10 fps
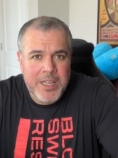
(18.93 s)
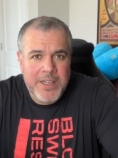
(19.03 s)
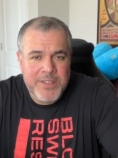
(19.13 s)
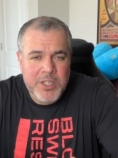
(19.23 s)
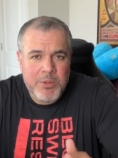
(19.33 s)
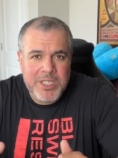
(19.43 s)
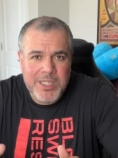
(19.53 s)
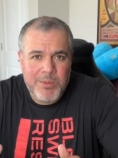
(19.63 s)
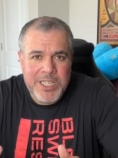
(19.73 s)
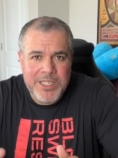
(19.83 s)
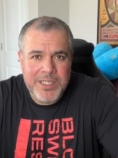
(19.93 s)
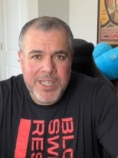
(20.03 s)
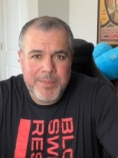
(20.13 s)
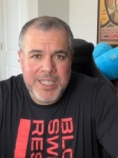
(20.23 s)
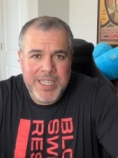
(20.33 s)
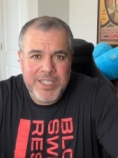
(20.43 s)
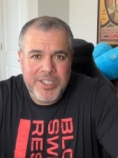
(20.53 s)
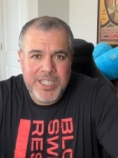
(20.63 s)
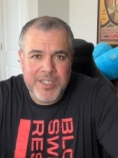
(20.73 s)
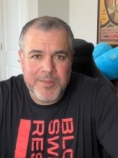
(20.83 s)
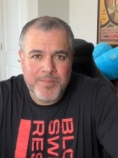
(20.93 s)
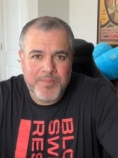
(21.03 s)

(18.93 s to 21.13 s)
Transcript: of star wars celebration coming next year